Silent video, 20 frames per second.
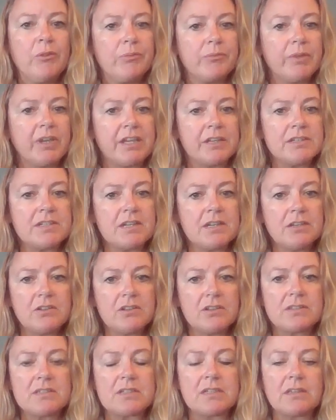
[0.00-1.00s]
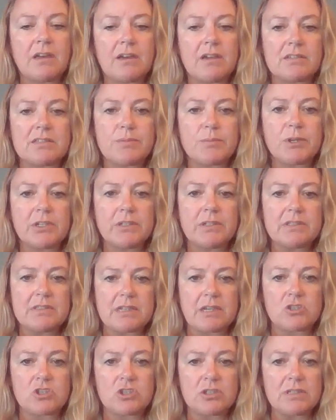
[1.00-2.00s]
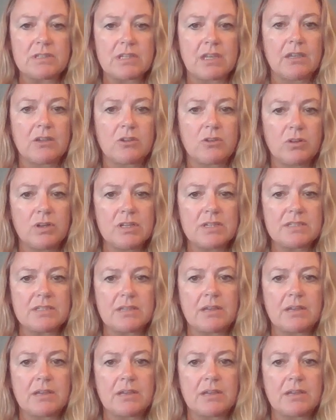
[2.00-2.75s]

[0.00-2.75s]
We continue to see the hospitalizations increase,